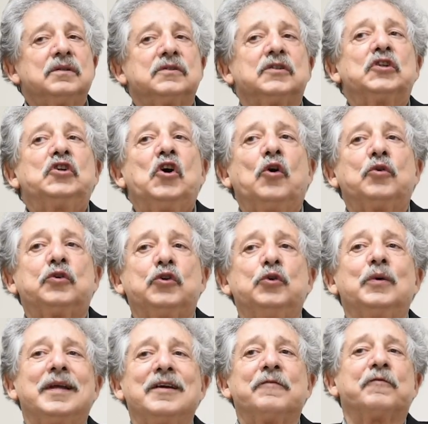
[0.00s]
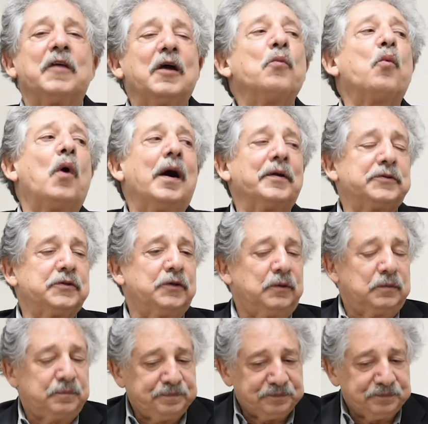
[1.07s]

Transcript: to go to if they want to.